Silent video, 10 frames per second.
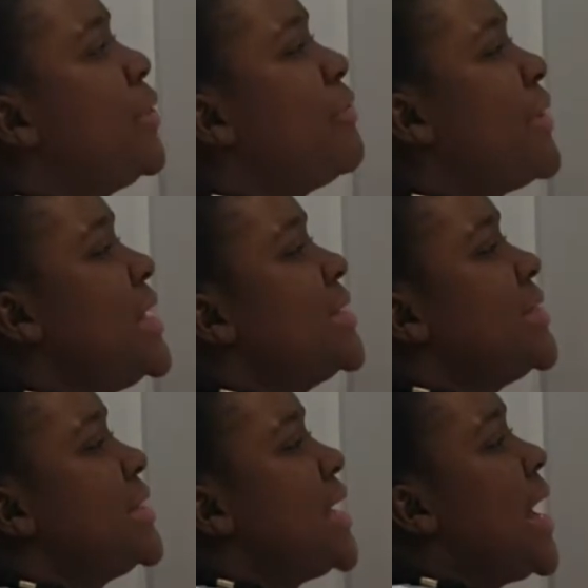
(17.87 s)
rate or
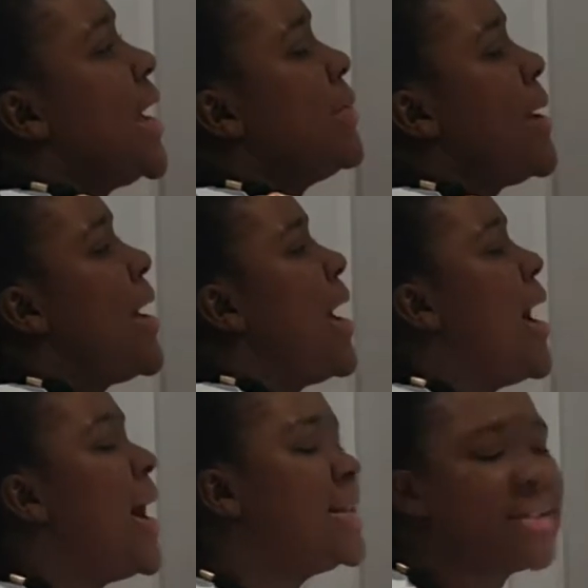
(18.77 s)
time
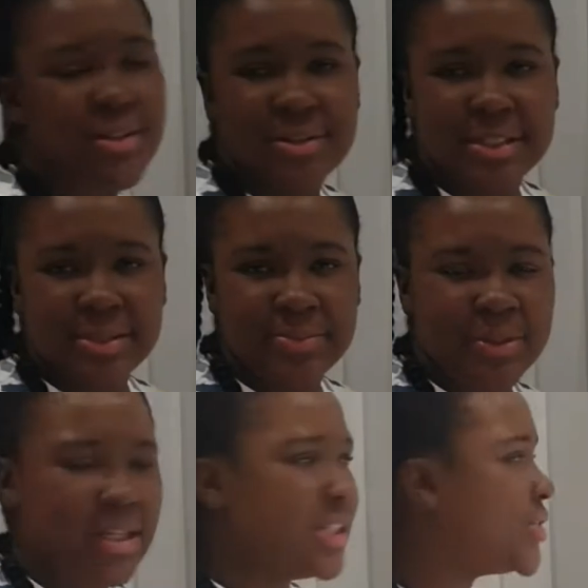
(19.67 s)
and our simple
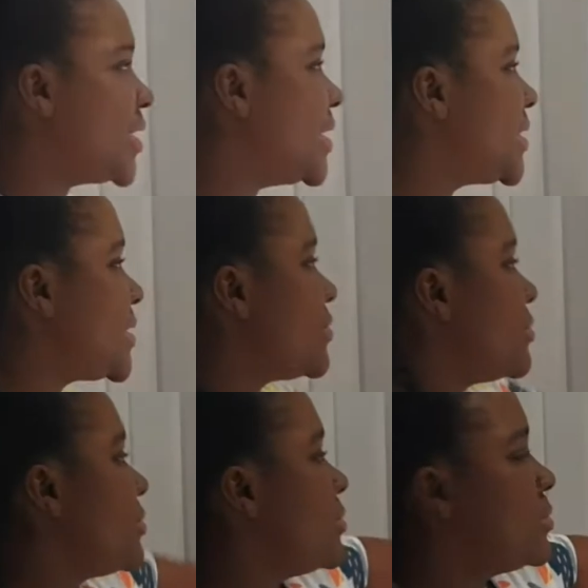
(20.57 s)
interest.
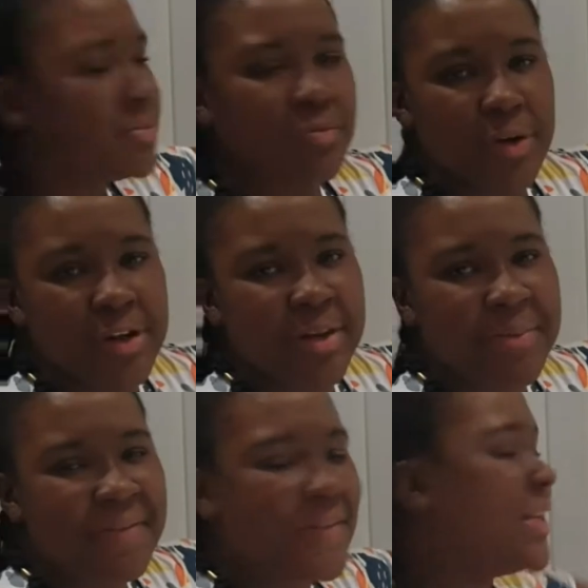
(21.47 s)
We're going to be
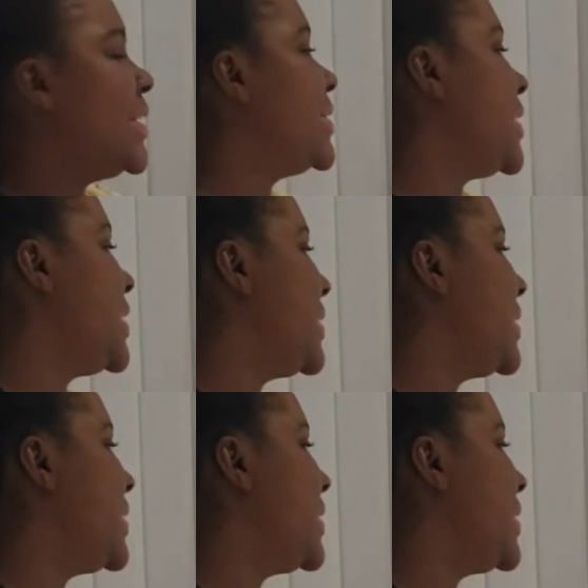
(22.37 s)
filling in